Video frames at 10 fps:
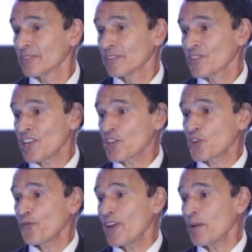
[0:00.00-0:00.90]
send your
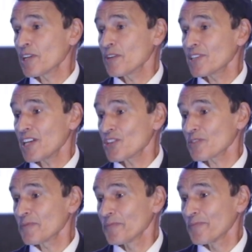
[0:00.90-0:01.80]
family on a
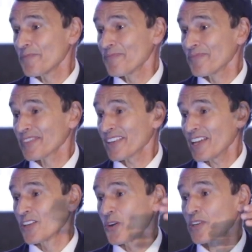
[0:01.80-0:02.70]
vacation at
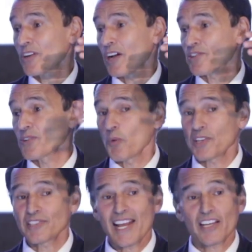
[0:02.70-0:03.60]
lower cost, and
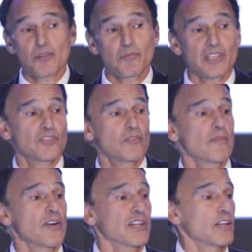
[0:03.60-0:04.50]
what's that going to mean to the
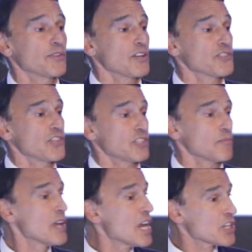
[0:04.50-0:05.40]
American healthcare system?
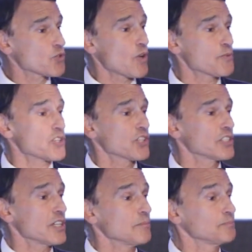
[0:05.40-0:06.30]
Disruption could
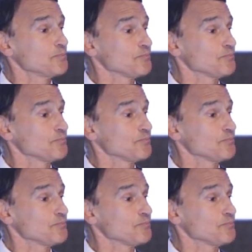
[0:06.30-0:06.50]
come.